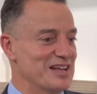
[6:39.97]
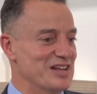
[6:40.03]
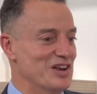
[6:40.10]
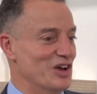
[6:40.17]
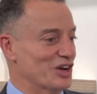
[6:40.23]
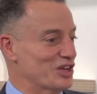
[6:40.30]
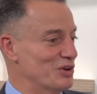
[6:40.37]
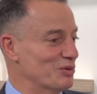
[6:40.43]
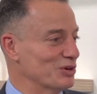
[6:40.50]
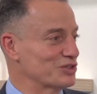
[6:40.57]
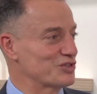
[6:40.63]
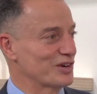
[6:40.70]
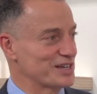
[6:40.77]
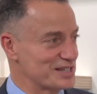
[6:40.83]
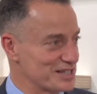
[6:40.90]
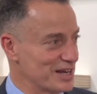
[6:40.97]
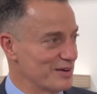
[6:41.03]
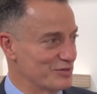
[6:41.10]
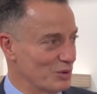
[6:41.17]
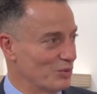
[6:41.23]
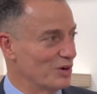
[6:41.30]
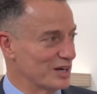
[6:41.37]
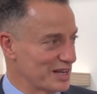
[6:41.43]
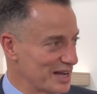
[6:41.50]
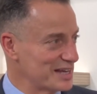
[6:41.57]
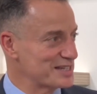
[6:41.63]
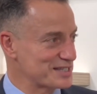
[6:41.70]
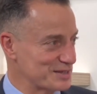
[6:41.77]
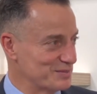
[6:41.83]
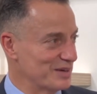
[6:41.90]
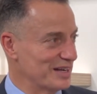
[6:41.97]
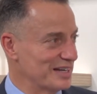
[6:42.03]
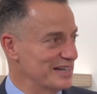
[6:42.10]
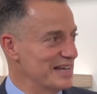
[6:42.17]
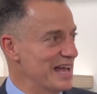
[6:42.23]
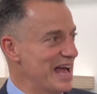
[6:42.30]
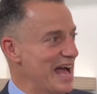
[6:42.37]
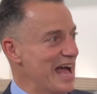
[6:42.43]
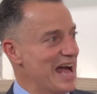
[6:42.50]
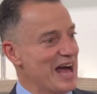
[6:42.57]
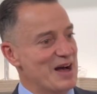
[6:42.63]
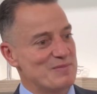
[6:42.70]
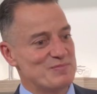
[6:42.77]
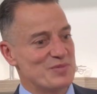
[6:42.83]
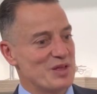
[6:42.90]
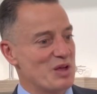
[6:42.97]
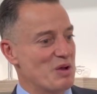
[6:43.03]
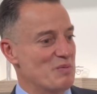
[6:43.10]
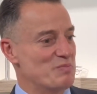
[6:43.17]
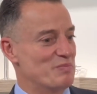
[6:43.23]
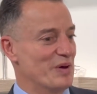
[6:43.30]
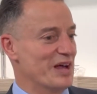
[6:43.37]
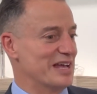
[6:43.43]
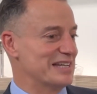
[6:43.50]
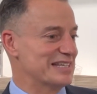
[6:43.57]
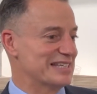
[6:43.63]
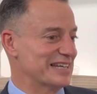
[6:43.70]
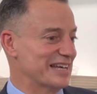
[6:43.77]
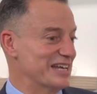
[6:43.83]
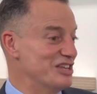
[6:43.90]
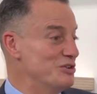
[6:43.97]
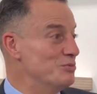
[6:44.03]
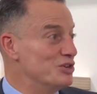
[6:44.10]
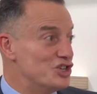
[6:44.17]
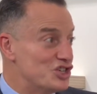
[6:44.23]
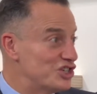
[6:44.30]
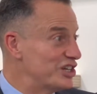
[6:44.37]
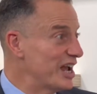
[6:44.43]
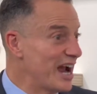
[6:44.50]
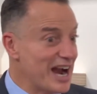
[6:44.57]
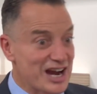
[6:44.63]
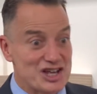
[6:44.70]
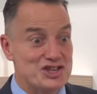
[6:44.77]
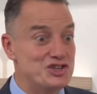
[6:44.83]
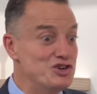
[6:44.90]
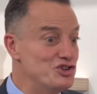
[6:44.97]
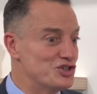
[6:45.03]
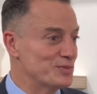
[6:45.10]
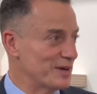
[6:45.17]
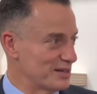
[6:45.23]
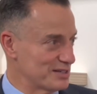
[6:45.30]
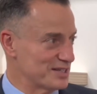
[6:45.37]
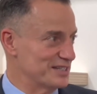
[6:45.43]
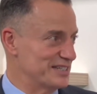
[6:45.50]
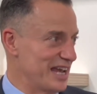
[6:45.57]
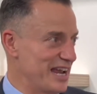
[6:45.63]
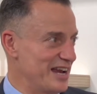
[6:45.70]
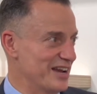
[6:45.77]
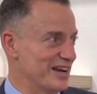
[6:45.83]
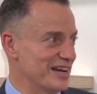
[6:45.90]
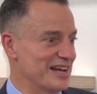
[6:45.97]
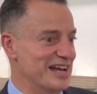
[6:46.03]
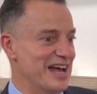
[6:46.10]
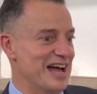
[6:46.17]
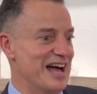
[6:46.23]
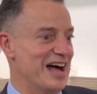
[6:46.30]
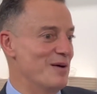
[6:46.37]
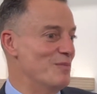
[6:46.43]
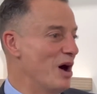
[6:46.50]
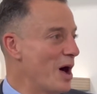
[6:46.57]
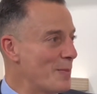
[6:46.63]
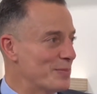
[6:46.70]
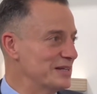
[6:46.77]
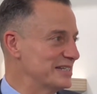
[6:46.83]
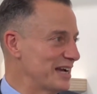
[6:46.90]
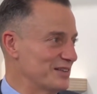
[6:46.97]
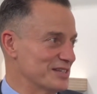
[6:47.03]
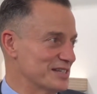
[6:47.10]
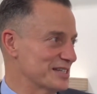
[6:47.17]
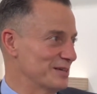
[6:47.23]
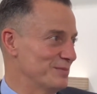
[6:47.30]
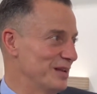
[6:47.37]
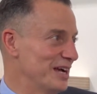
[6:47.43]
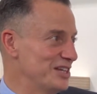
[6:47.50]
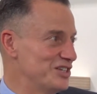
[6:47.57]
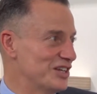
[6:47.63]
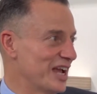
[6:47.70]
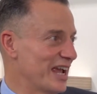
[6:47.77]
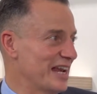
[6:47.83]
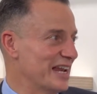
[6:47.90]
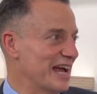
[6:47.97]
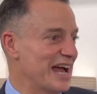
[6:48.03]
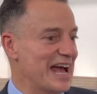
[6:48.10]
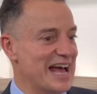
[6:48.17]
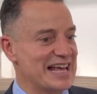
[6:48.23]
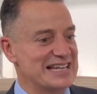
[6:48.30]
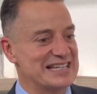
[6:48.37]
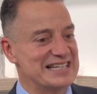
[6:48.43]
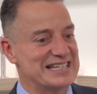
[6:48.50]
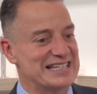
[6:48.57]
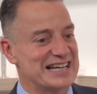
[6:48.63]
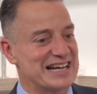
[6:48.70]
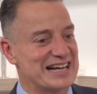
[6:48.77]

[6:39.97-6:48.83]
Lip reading: look, you're all trying to serve the one customer, but you would share huge amounts of data up and down the supply chain, and